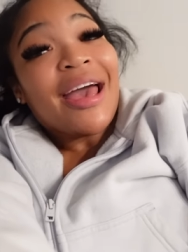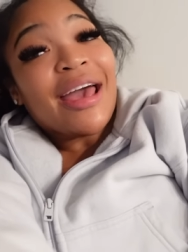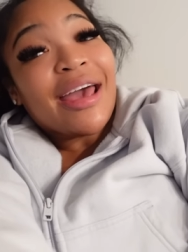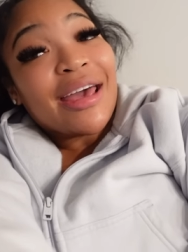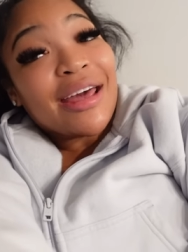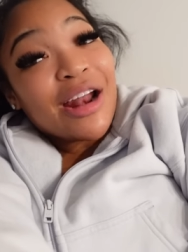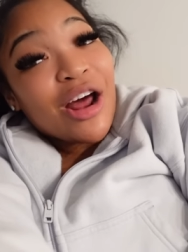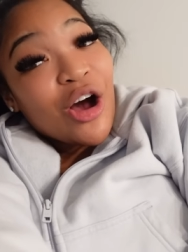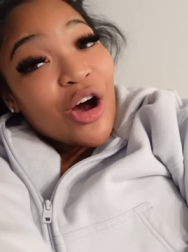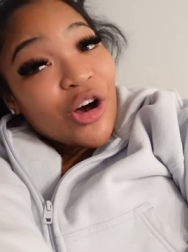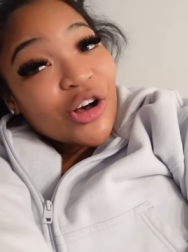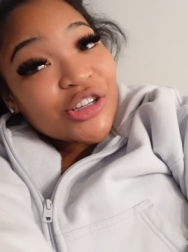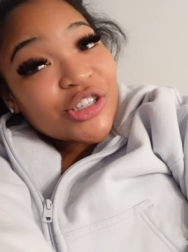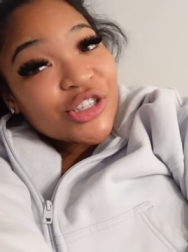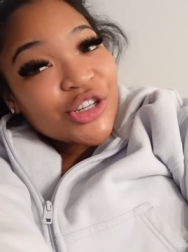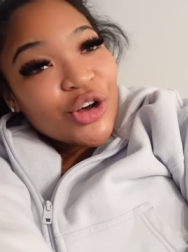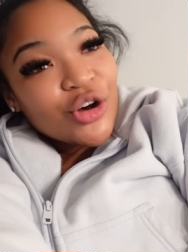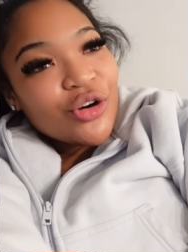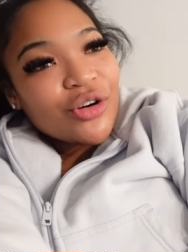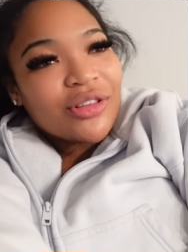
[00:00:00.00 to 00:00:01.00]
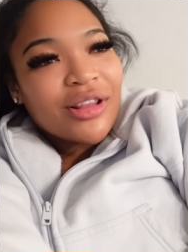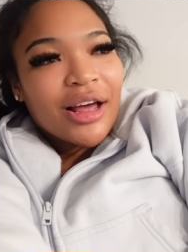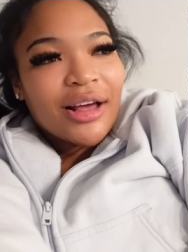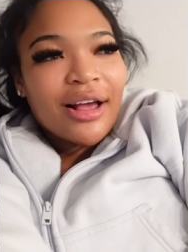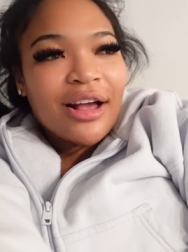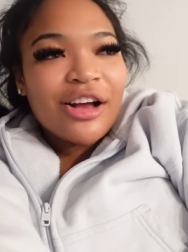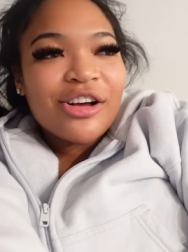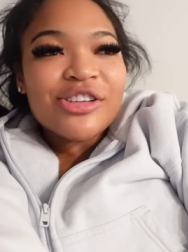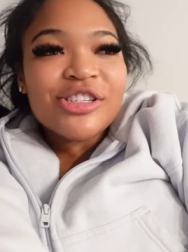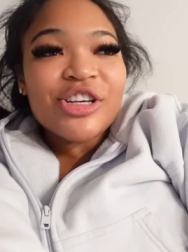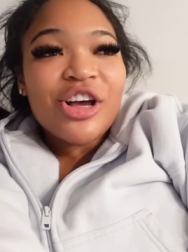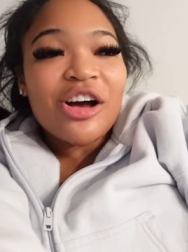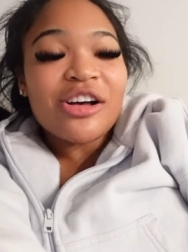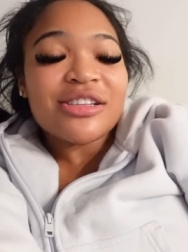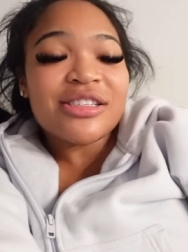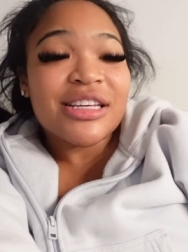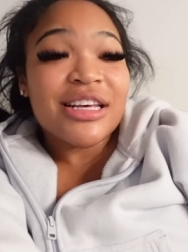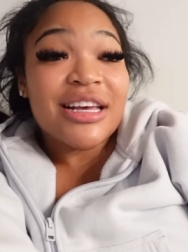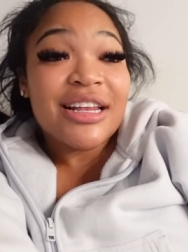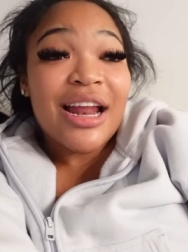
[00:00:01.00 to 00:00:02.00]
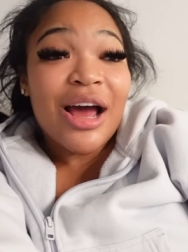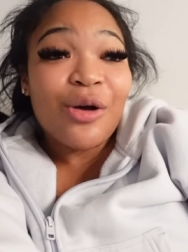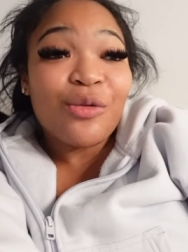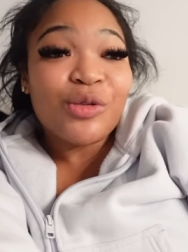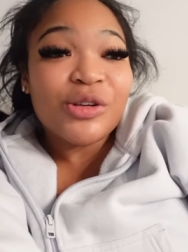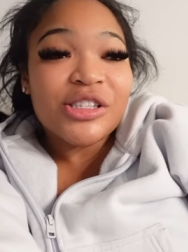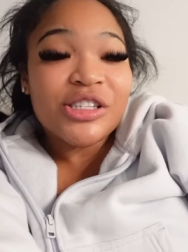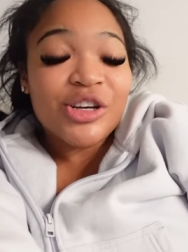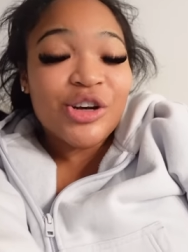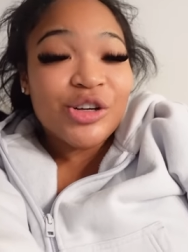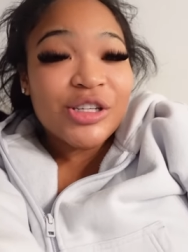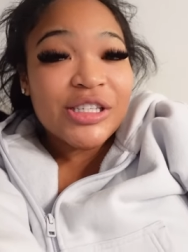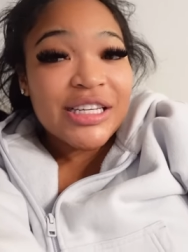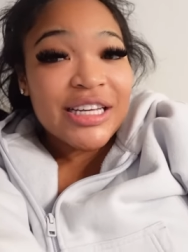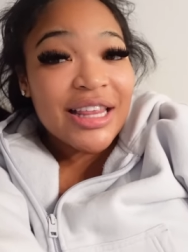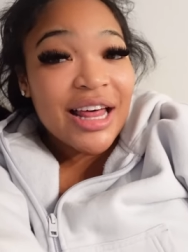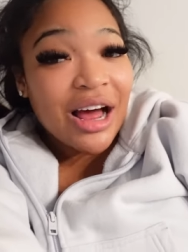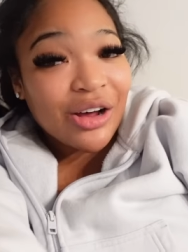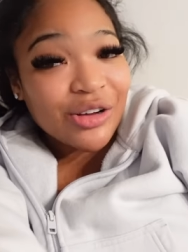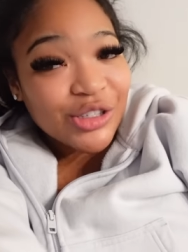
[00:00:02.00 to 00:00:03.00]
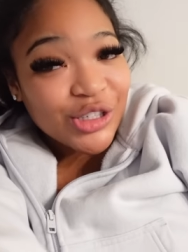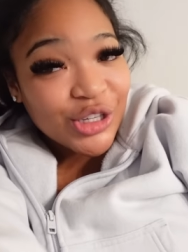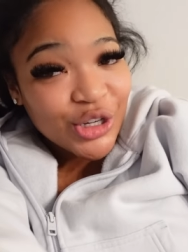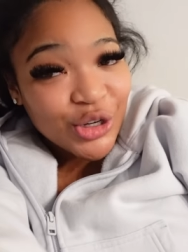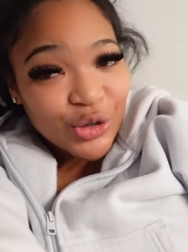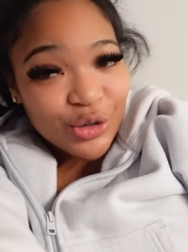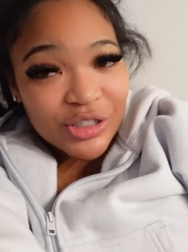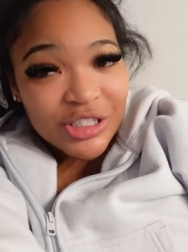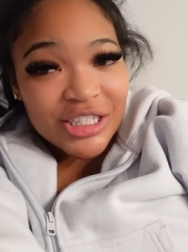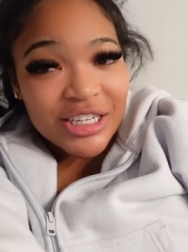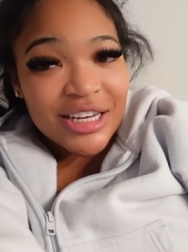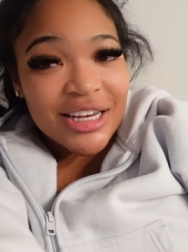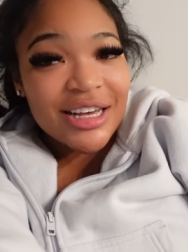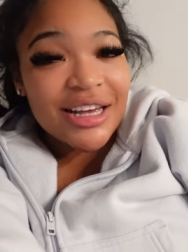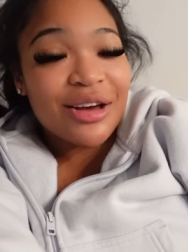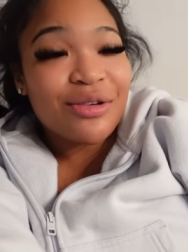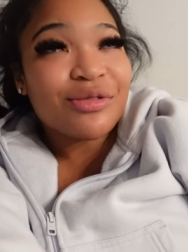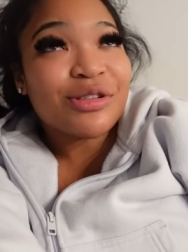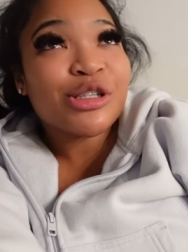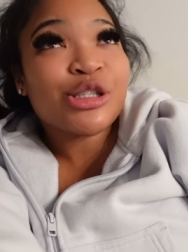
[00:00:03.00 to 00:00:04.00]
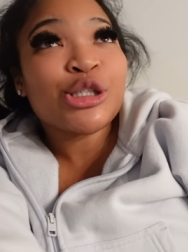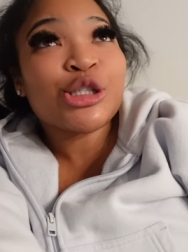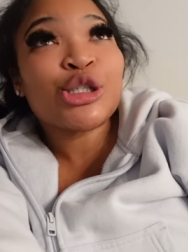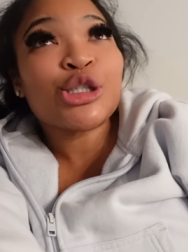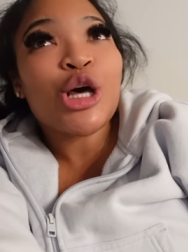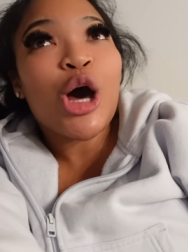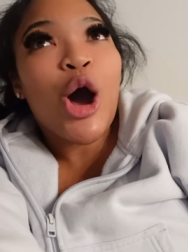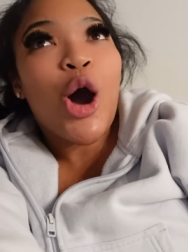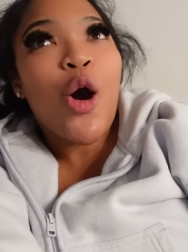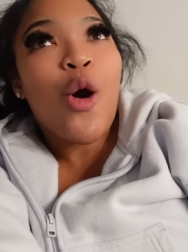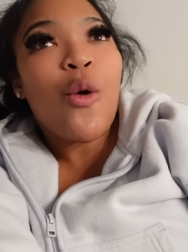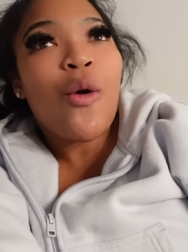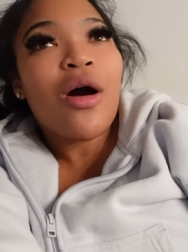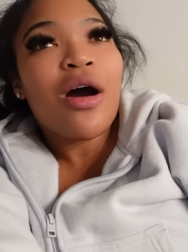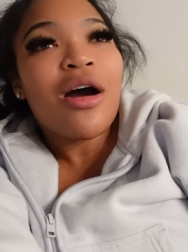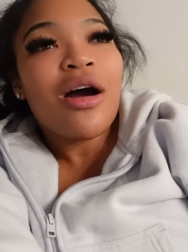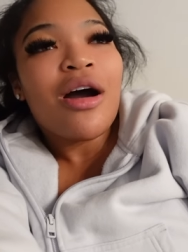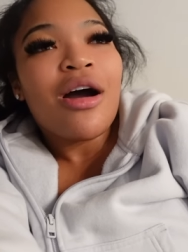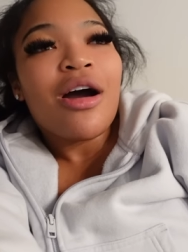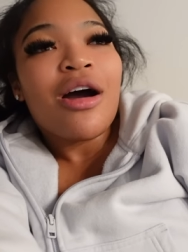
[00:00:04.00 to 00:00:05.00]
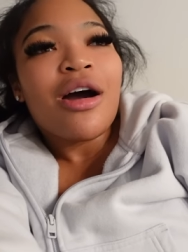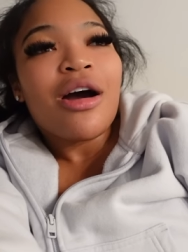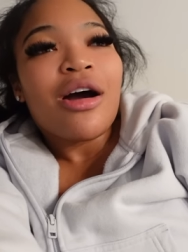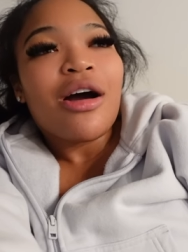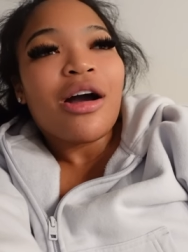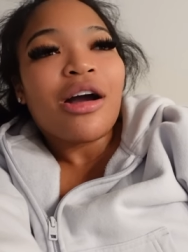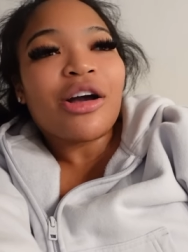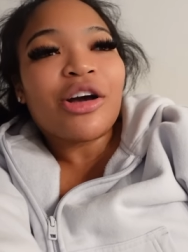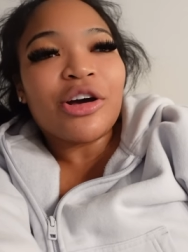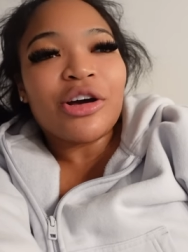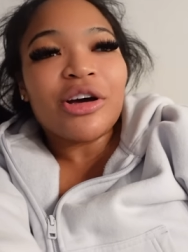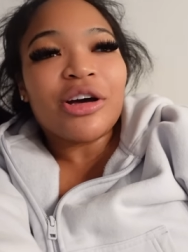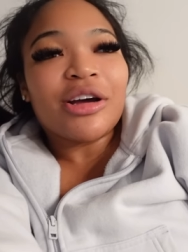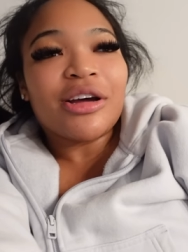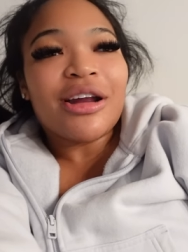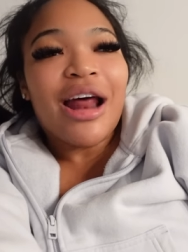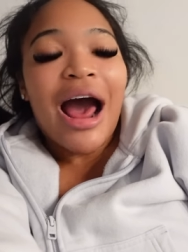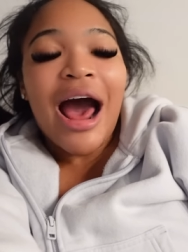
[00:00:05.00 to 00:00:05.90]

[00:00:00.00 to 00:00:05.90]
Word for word: And I also, like uh, y'all seen, I went to go see the House of Gucci. It was so good.